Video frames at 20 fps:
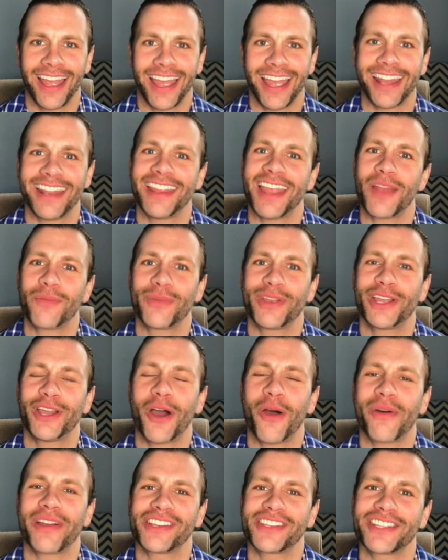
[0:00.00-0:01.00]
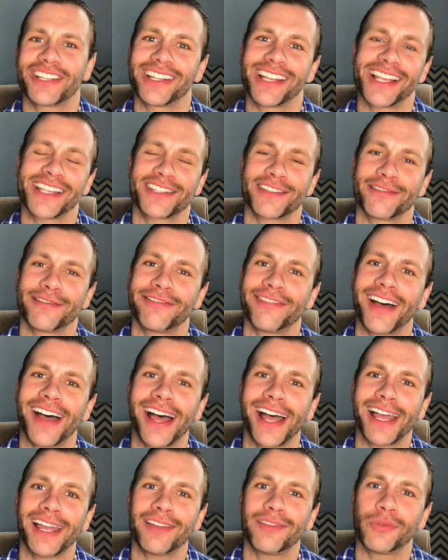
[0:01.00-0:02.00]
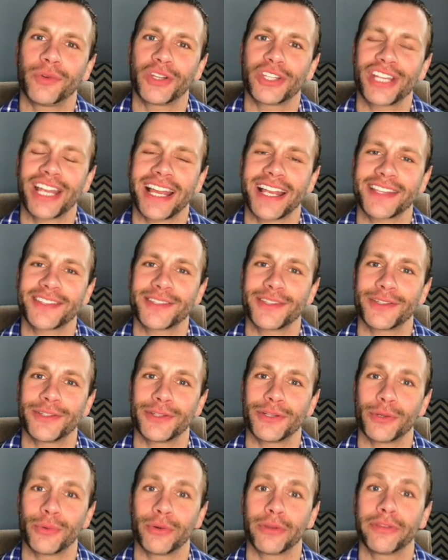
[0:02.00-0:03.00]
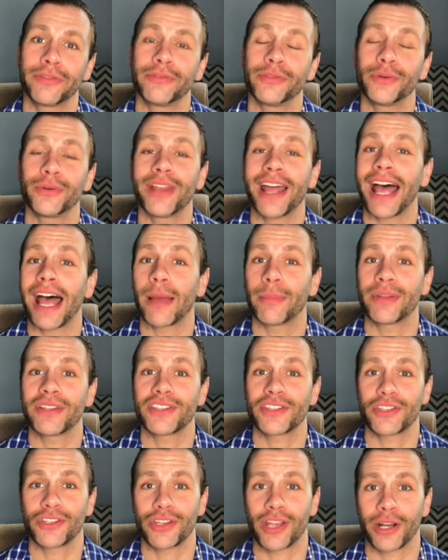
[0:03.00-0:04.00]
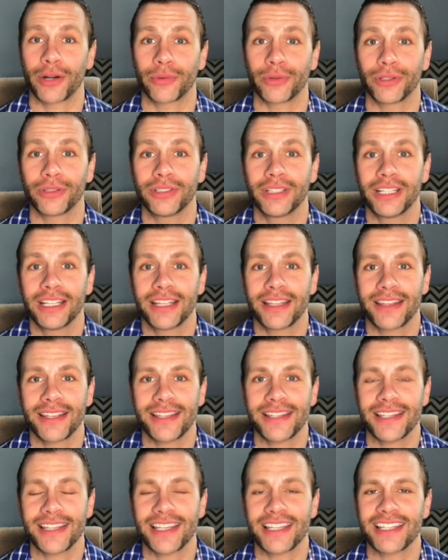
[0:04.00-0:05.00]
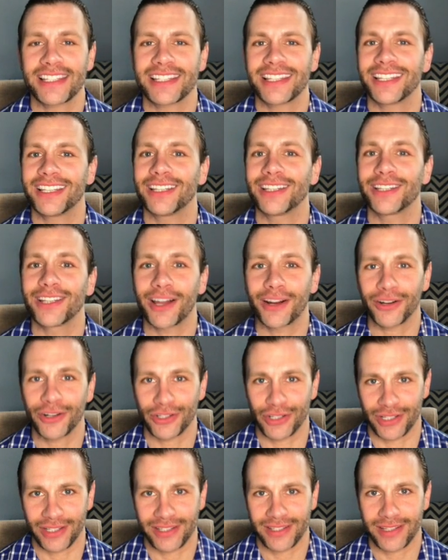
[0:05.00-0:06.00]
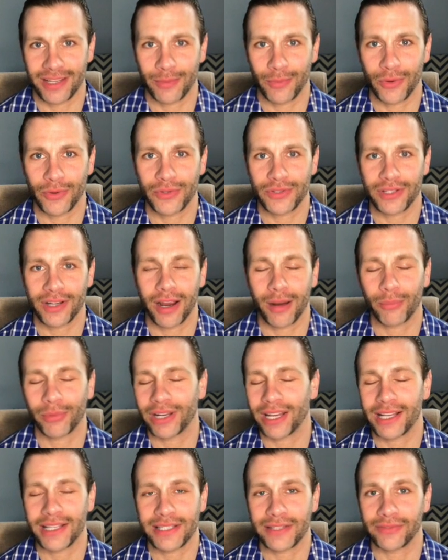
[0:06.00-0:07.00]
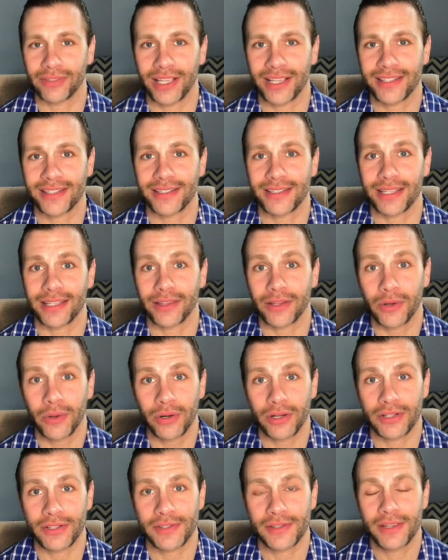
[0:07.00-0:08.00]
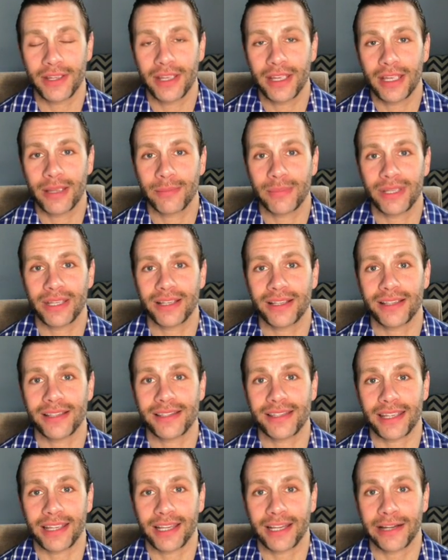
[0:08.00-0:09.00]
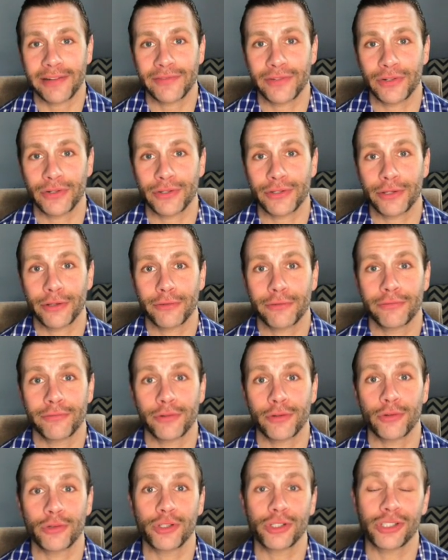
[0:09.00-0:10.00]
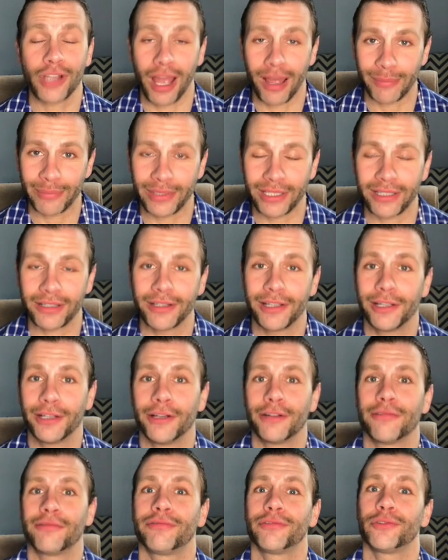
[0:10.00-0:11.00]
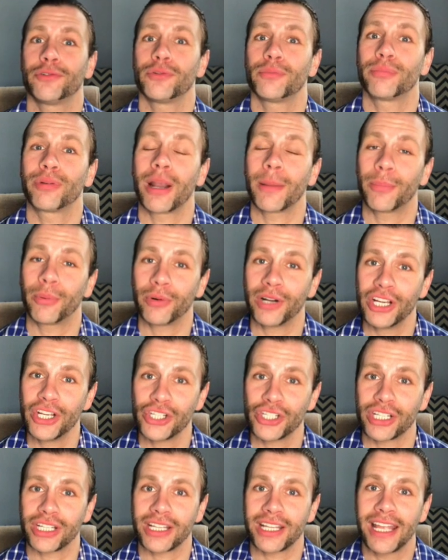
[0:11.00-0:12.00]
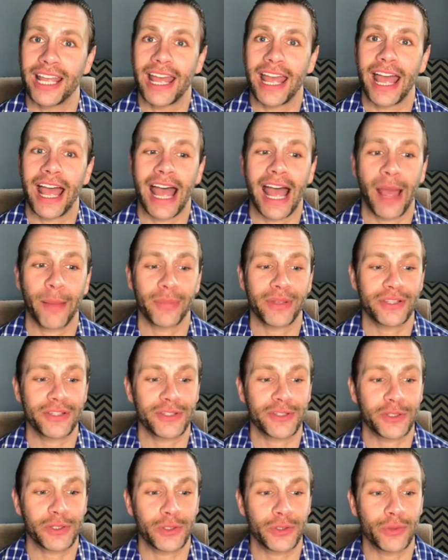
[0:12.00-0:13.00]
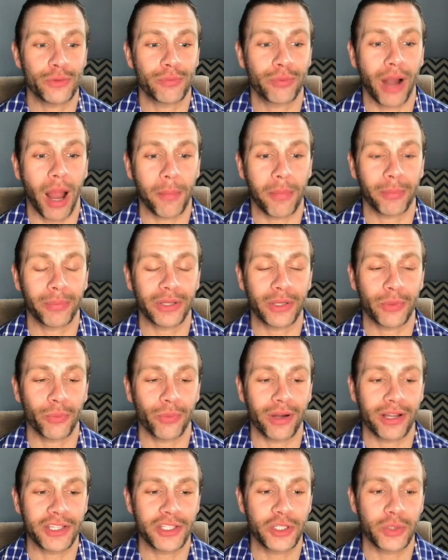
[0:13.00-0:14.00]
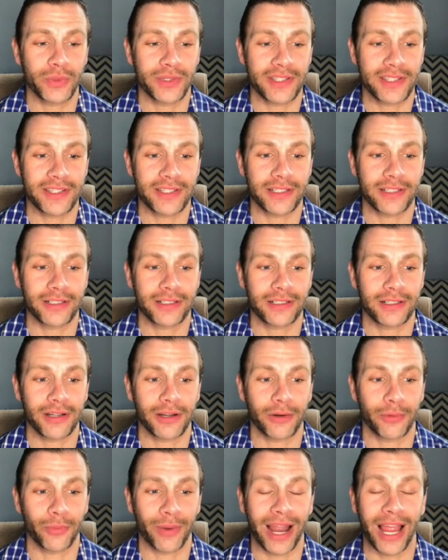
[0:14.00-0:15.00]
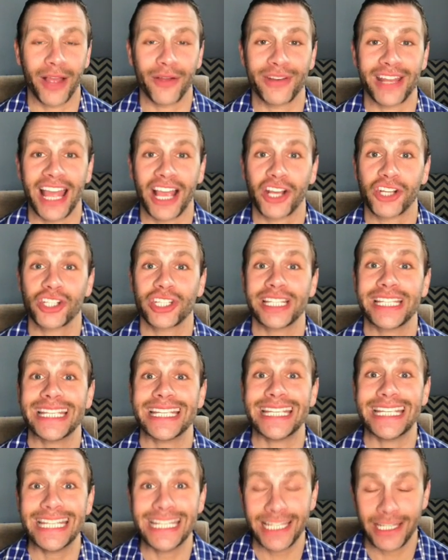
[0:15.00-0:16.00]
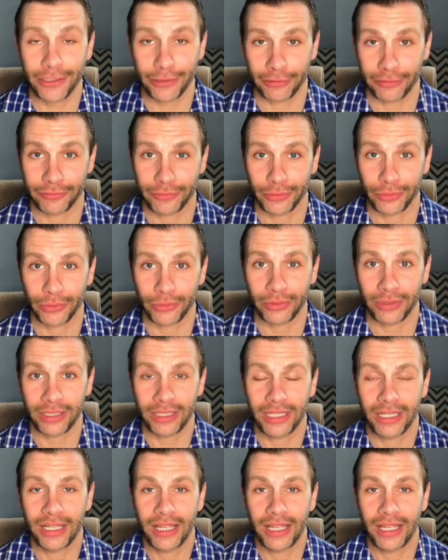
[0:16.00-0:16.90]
And then we go into lesson 5, which has to do with food habits in general. This is the largest and most comprehensive lesson in the course because it covers food shopping, food preparation, habits you probably want to instill around actually eating your food,